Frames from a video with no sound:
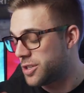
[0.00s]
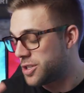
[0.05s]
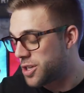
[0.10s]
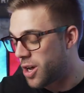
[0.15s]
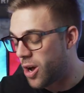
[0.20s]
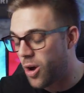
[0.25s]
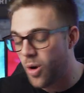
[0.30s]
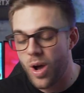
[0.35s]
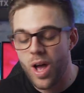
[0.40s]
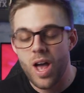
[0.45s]

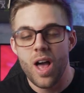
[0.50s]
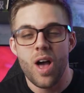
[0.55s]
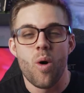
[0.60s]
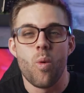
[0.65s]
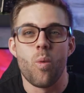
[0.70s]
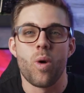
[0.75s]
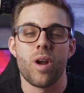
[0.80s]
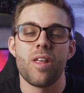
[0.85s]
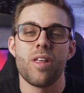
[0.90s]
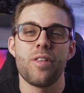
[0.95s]
So
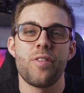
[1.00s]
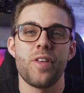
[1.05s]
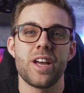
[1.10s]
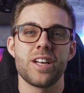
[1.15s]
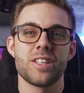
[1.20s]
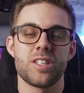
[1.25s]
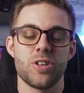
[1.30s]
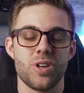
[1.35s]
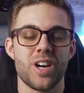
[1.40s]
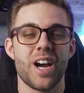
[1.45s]
one of the
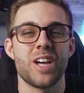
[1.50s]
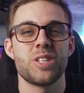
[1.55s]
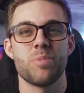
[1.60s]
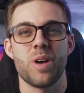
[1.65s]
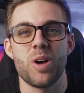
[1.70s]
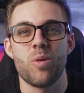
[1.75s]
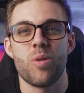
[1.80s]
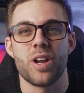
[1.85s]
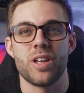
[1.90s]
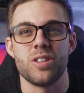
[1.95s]
things that you guys
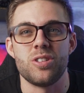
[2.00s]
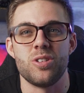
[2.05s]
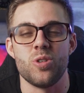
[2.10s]
may wanna